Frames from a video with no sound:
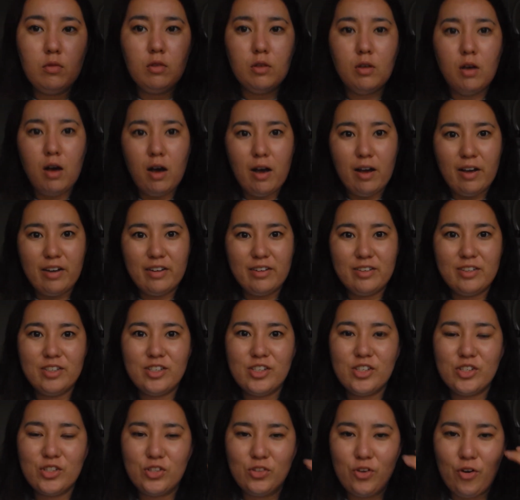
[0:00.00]
Hi,
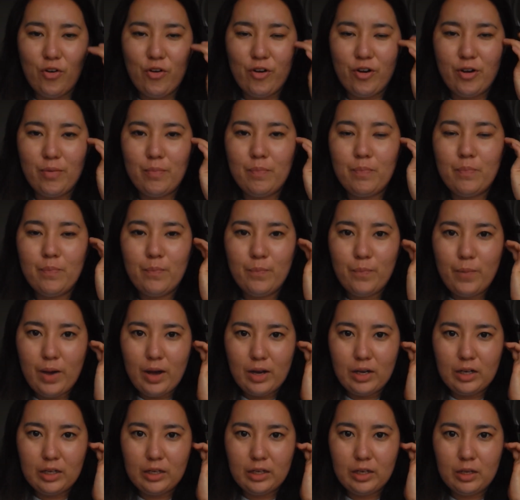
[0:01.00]
sorry,
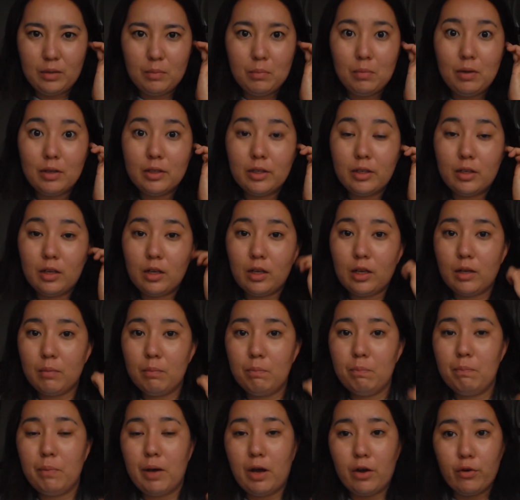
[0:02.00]
back again, my
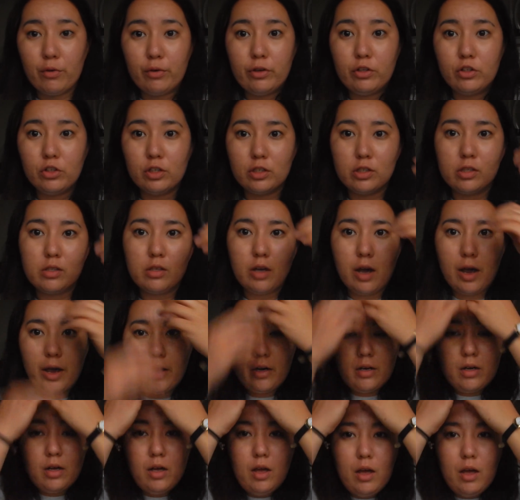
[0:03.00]
battery just died.